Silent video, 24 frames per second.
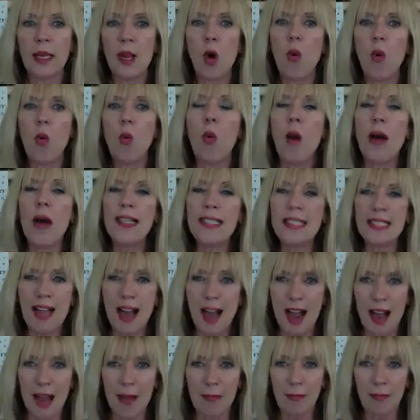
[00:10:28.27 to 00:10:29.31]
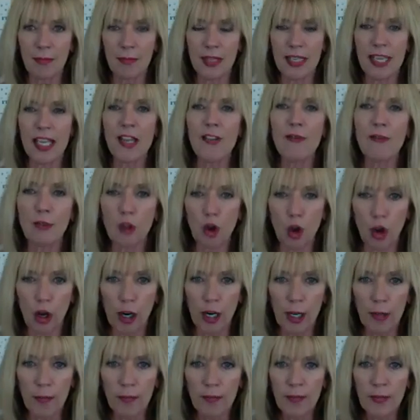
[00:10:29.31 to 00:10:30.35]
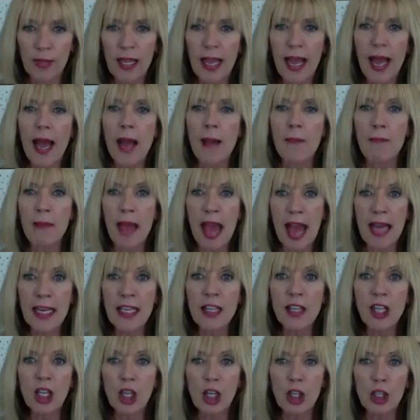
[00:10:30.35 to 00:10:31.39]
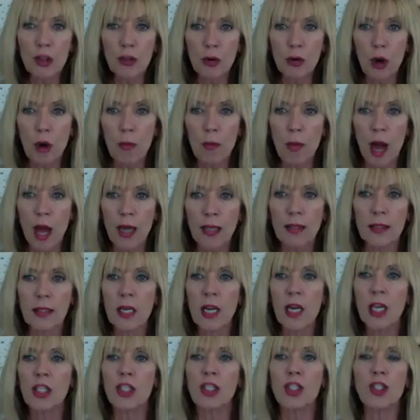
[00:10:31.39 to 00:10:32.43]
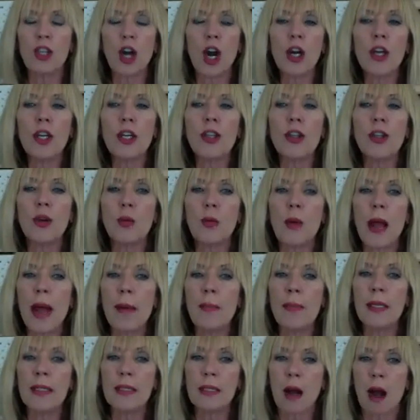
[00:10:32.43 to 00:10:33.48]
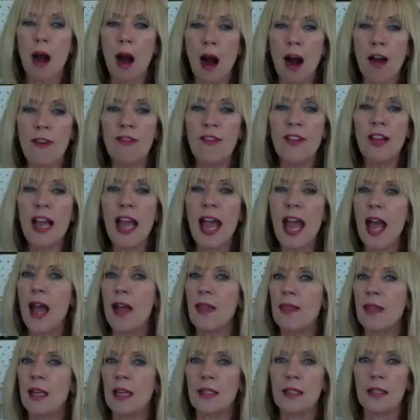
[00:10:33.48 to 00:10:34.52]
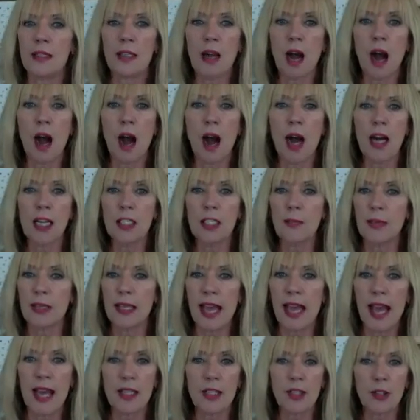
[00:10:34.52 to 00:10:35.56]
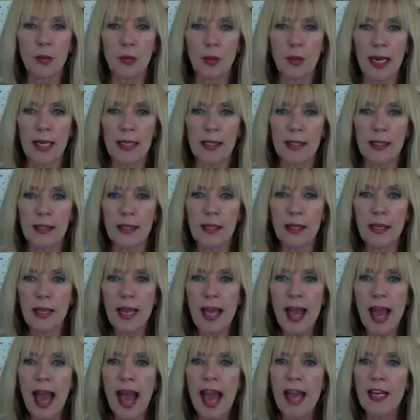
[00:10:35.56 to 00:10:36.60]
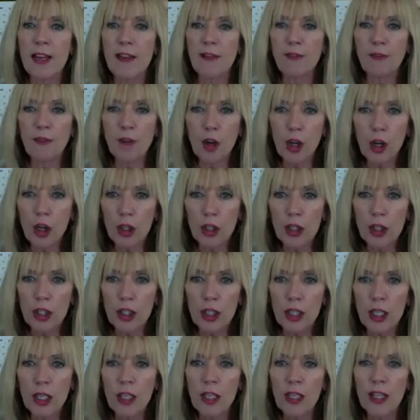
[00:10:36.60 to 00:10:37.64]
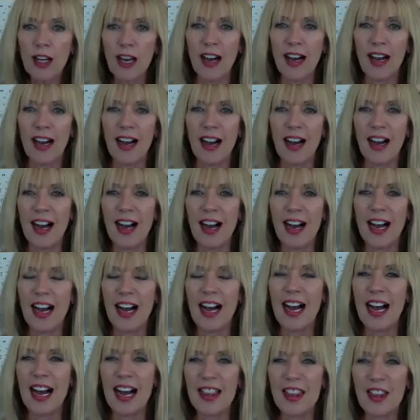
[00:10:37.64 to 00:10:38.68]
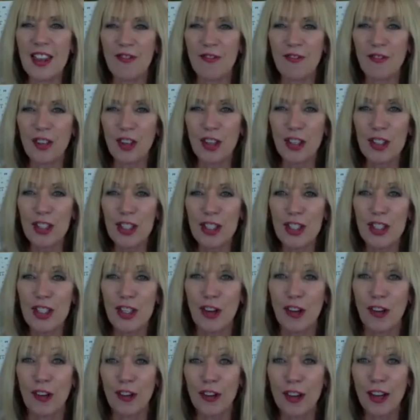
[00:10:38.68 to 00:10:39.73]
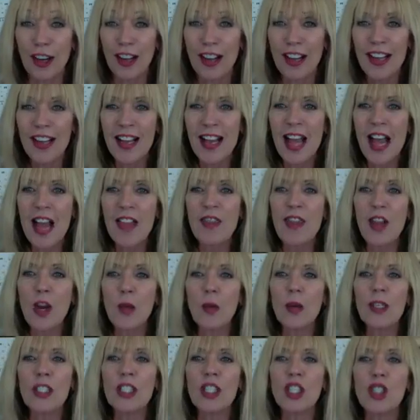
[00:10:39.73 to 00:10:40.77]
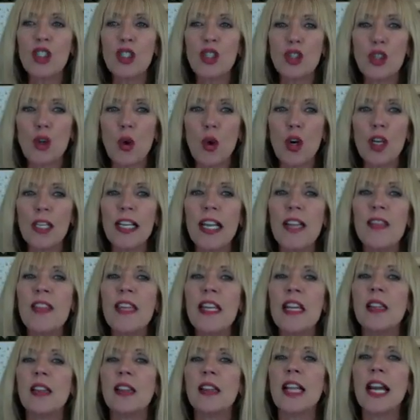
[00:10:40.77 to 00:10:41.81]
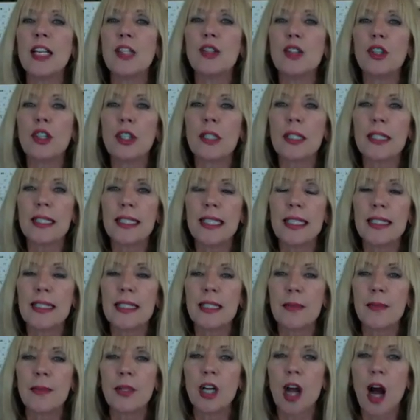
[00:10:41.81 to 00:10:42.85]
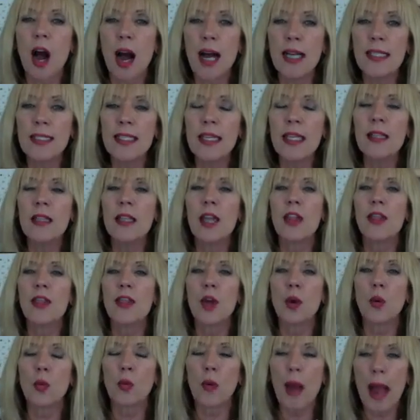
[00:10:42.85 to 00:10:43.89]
One time in Florida, a man in the control box started the rabbit off and the dogs began to race. And at first, the first turn, there was a short in the electrical system, causing the